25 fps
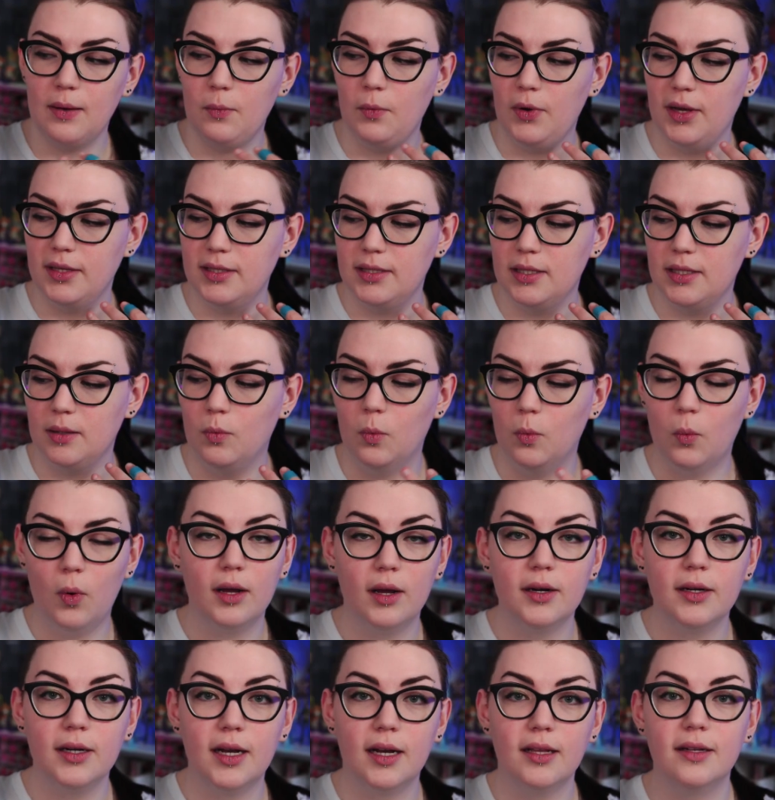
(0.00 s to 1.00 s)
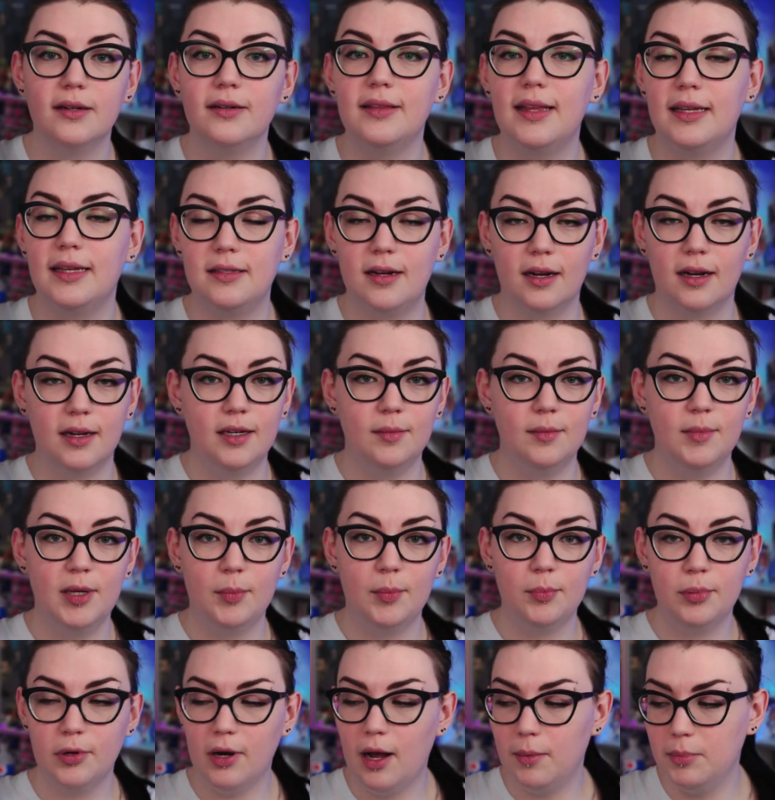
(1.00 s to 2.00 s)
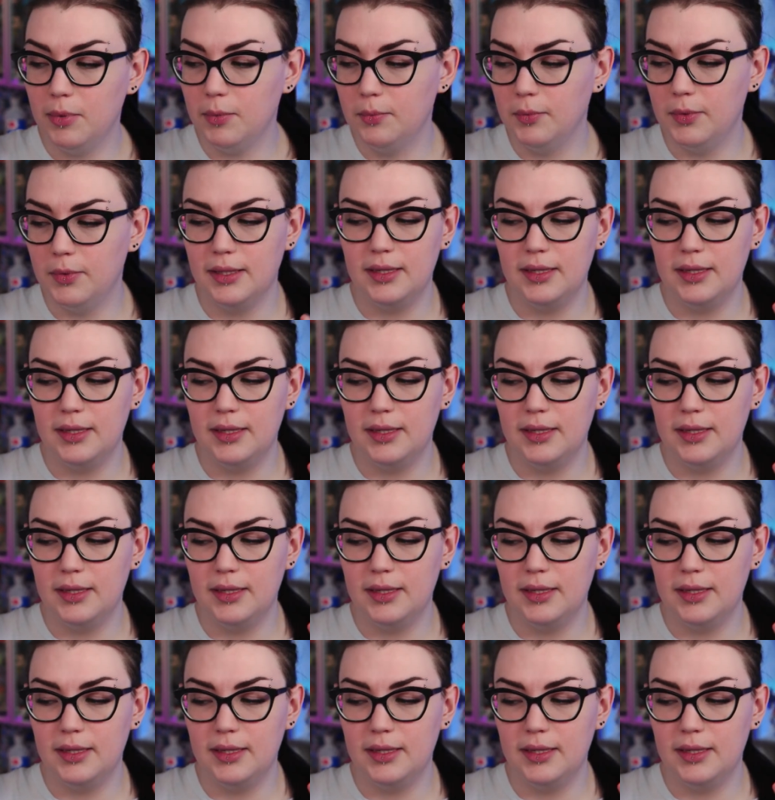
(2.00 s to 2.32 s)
with some watercolor that's not going to be a problem